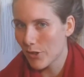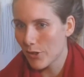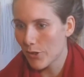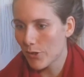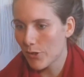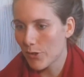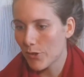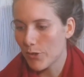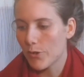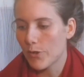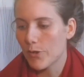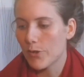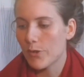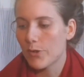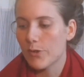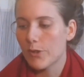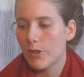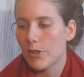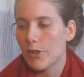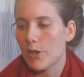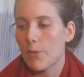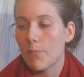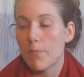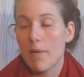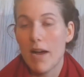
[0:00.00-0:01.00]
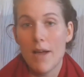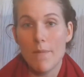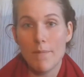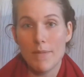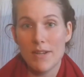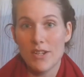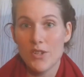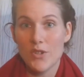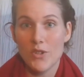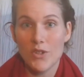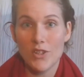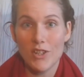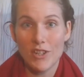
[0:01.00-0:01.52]
who might
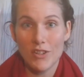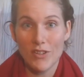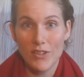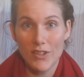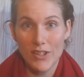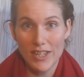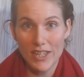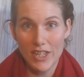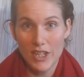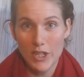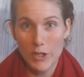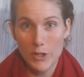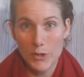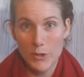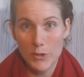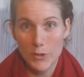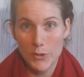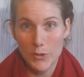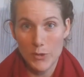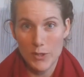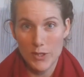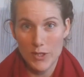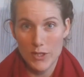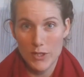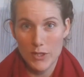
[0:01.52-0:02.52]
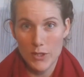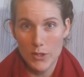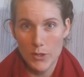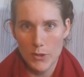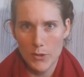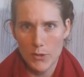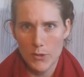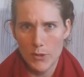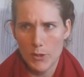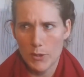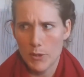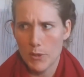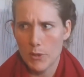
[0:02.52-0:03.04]
be triggering you, and
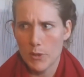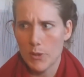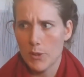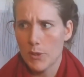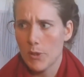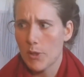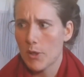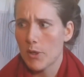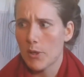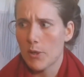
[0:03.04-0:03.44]
so you're